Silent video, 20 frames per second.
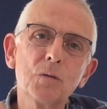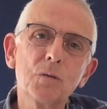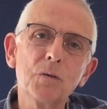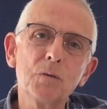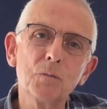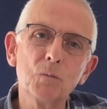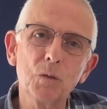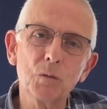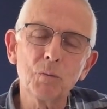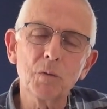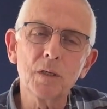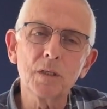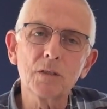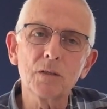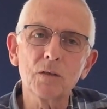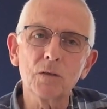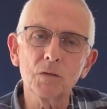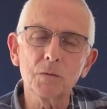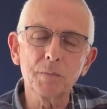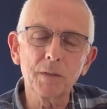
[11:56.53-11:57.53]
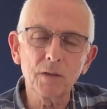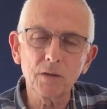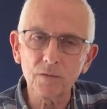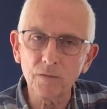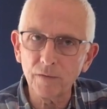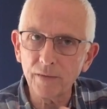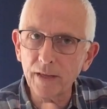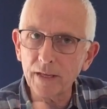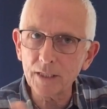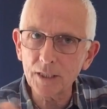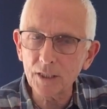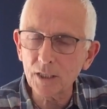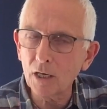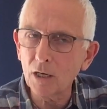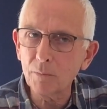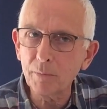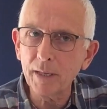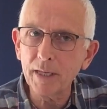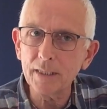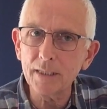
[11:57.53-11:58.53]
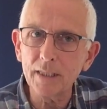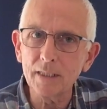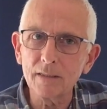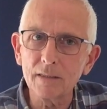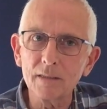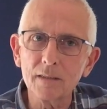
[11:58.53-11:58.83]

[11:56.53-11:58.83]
woodwork tools because of their sharp edges.